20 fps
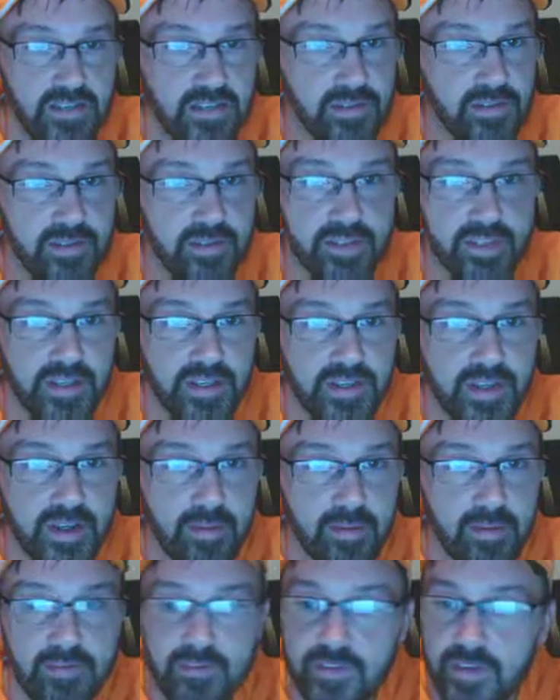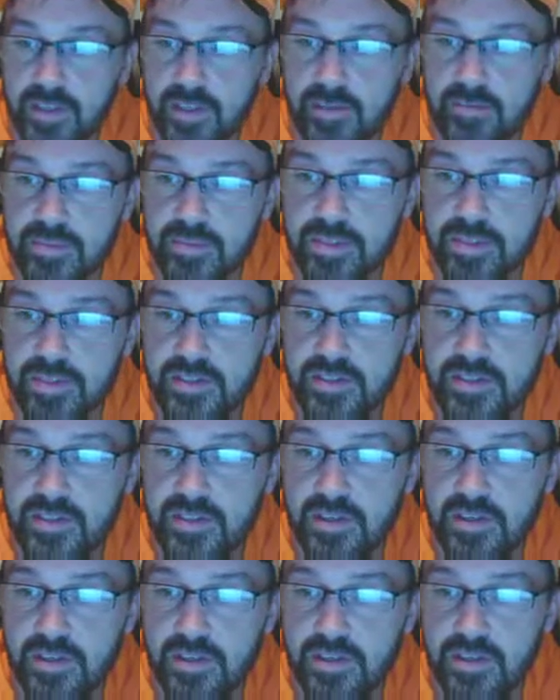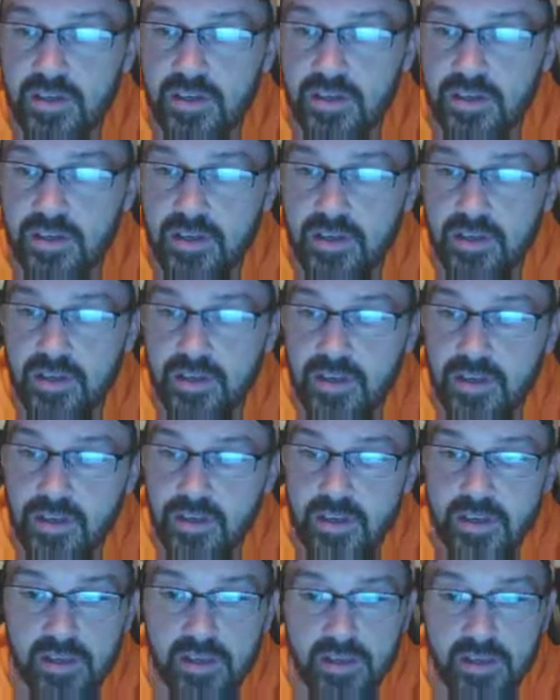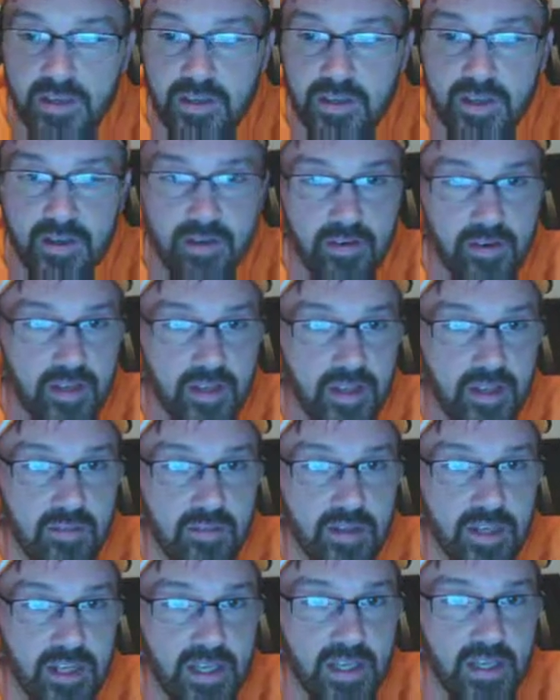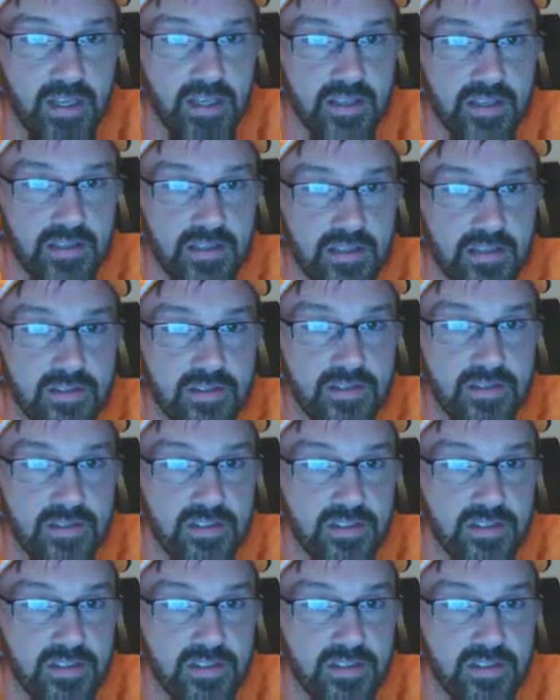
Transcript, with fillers: Don't see a Tommy Phillips. And Eric Jimenez.